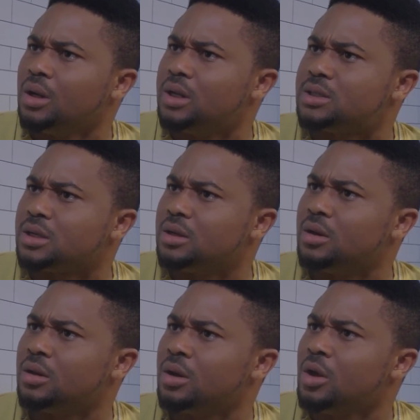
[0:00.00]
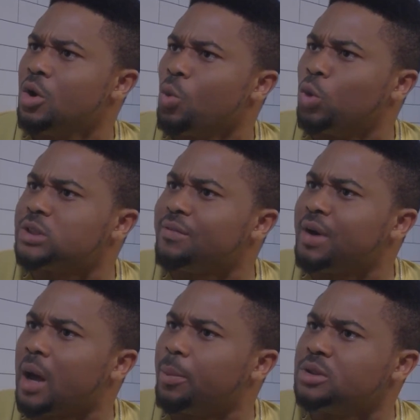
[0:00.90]
Listen, whatever
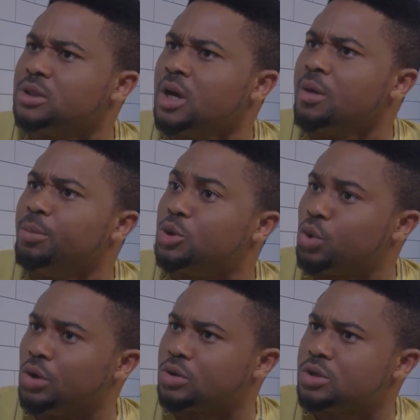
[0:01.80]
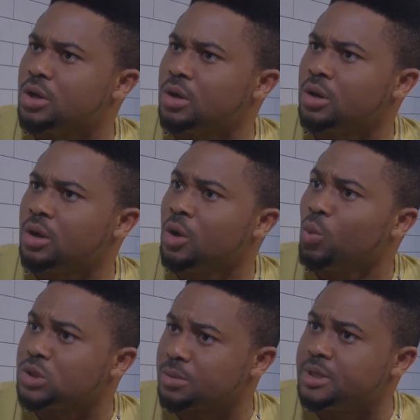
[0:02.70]
happened between us
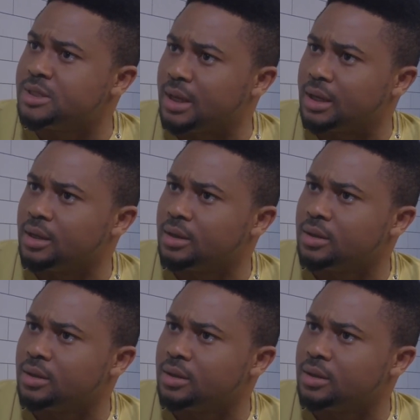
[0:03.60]
was a mistake.